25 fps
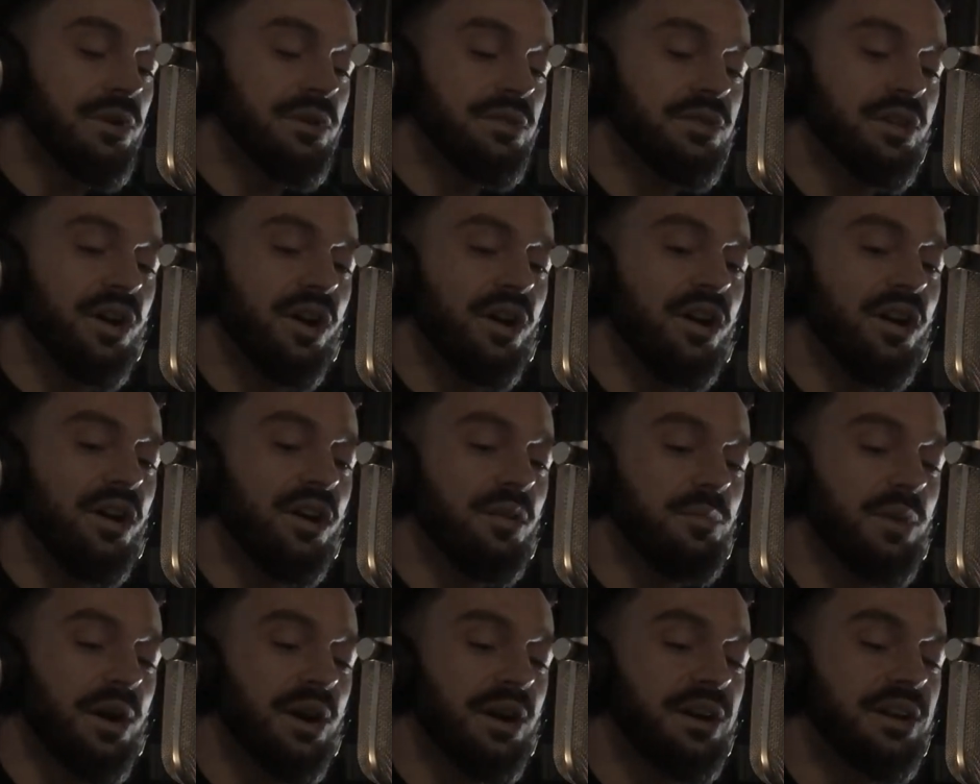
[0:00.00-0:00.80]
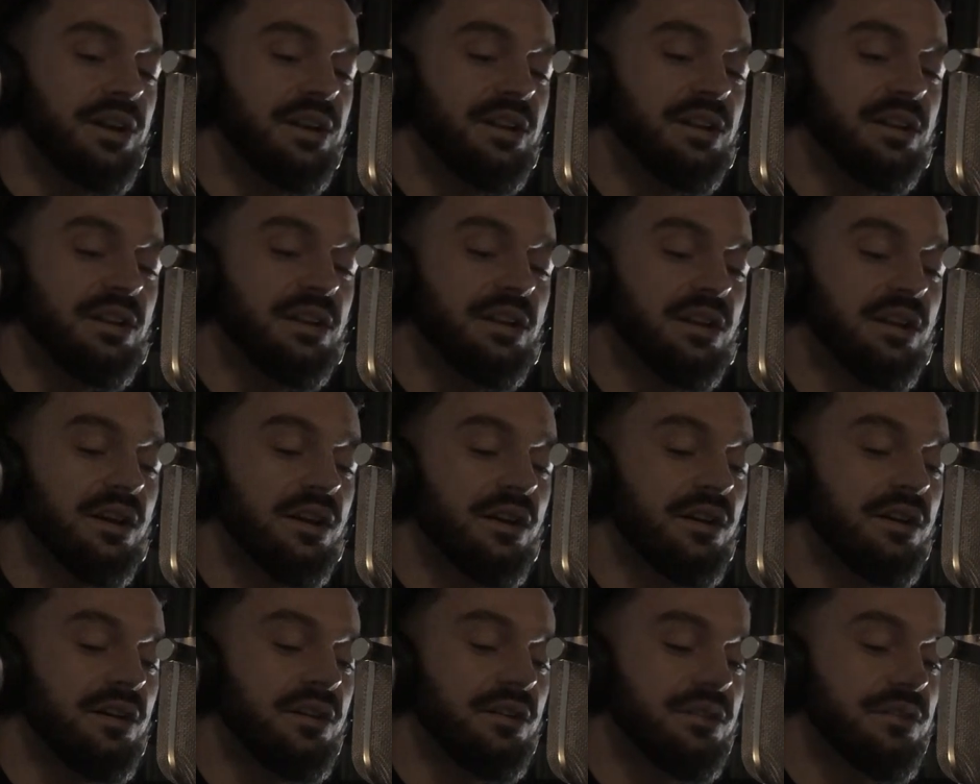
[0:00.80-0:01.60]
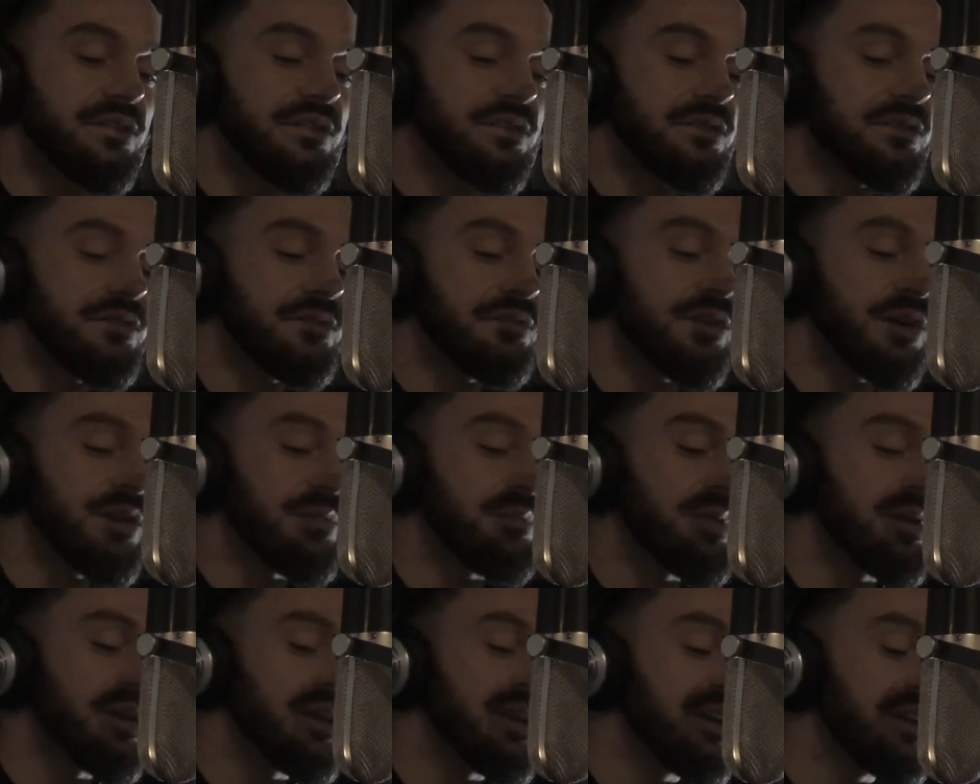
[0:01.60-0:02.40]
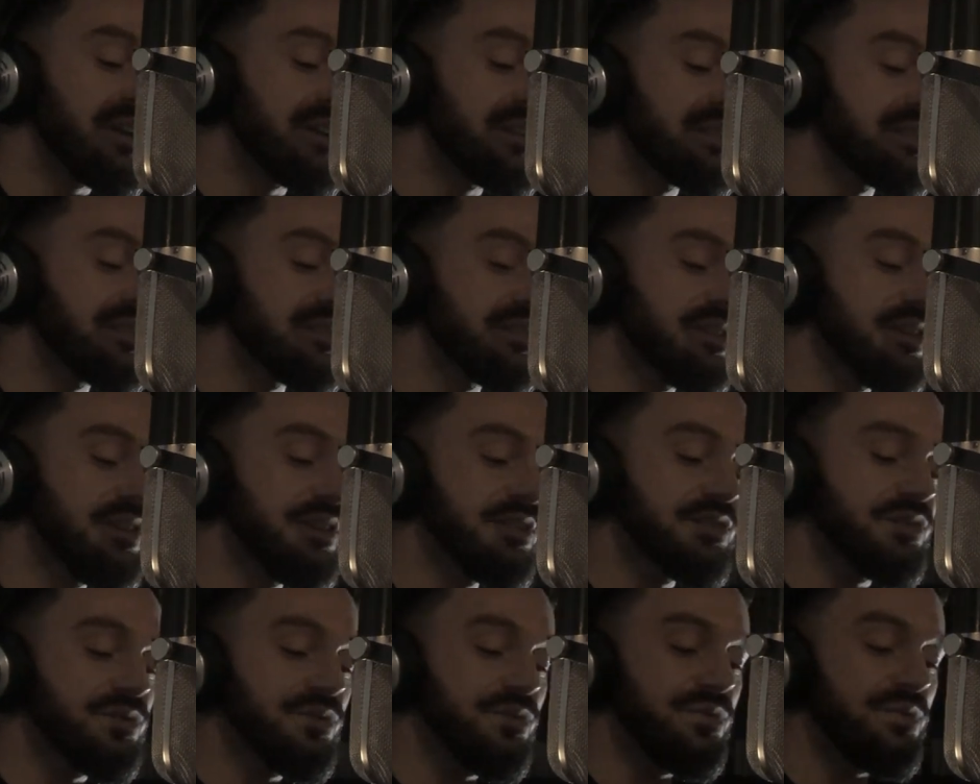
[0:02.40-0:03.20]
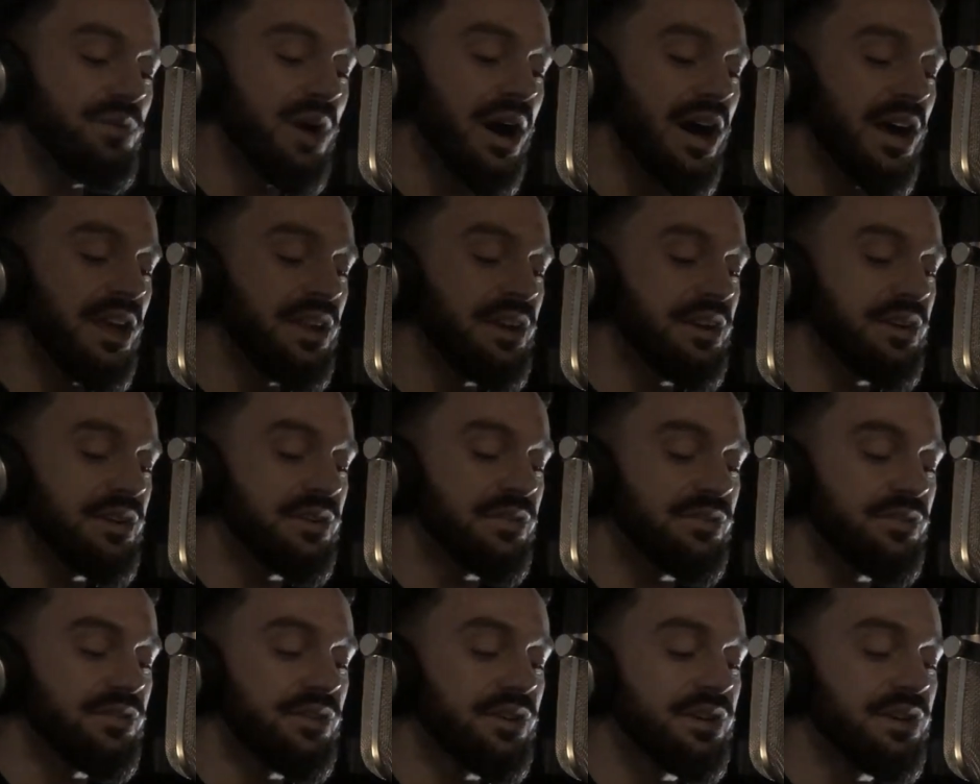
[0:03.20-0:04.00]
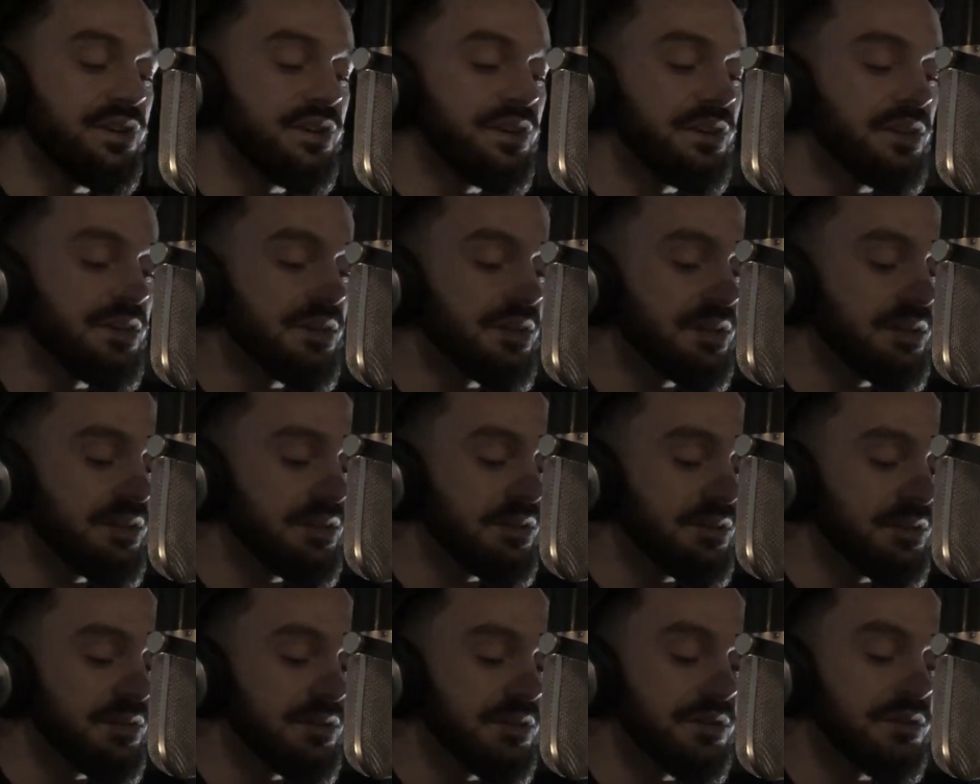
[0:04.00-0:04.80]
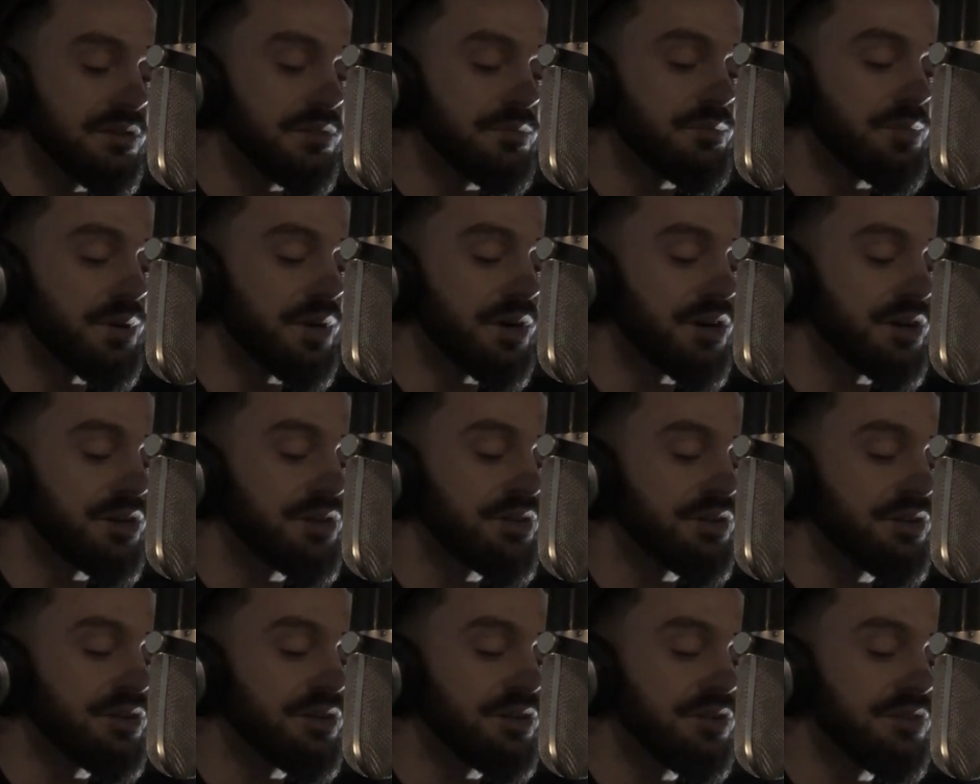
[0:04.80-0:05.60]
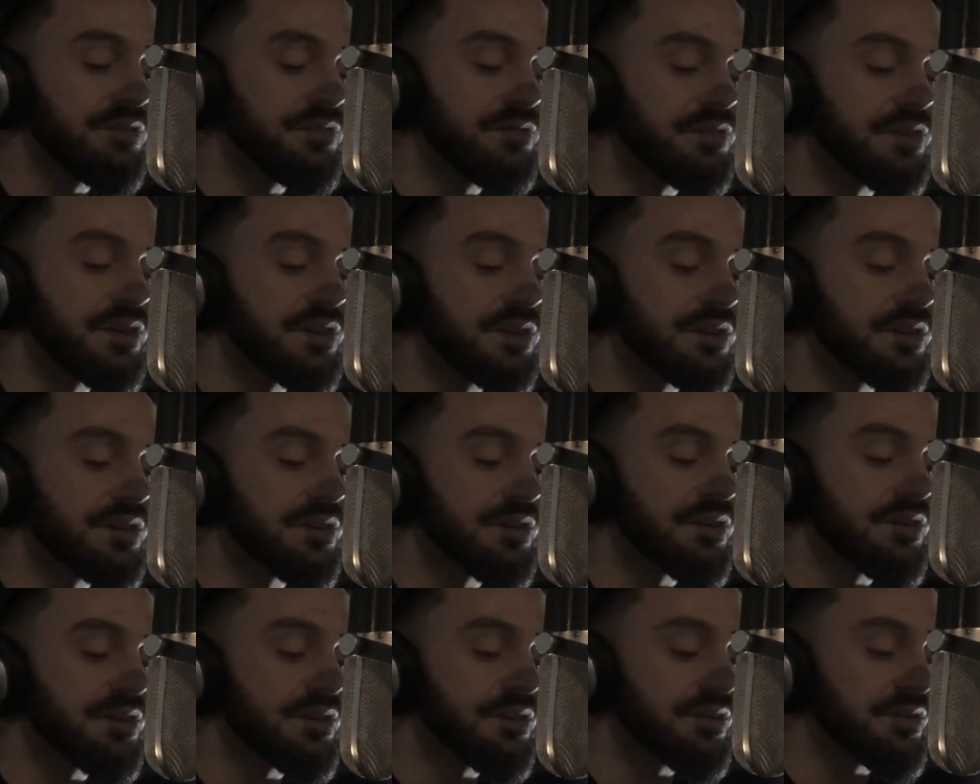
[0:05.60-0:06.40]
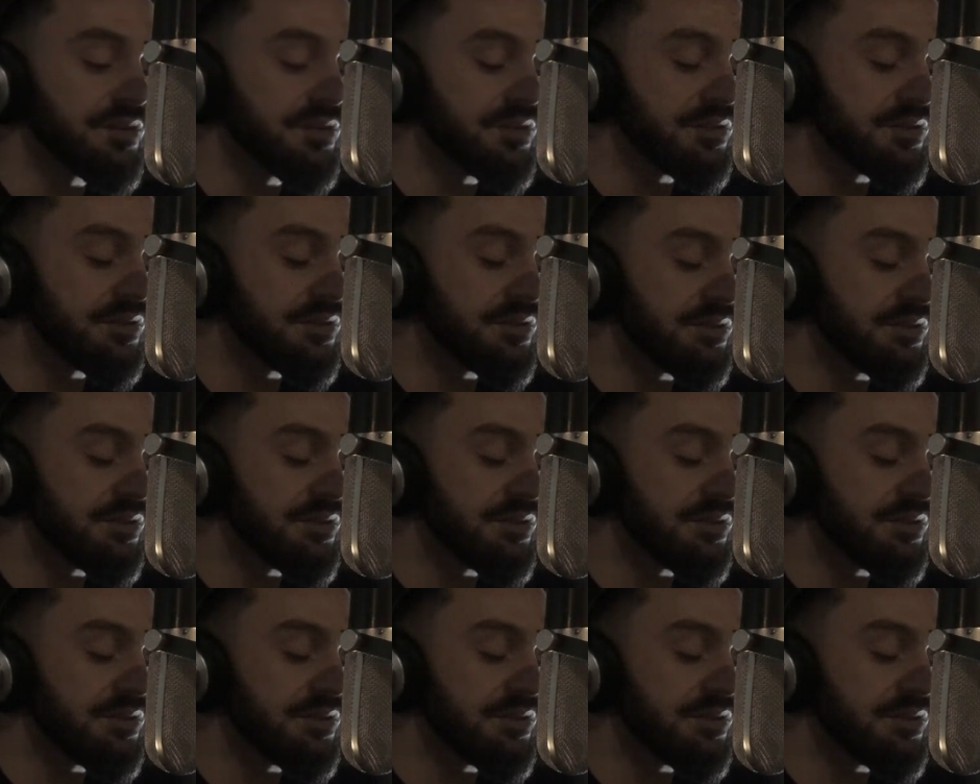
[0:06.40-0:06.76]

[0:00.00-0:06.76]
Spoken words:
With all my love, I place this wedding ring upon your finger.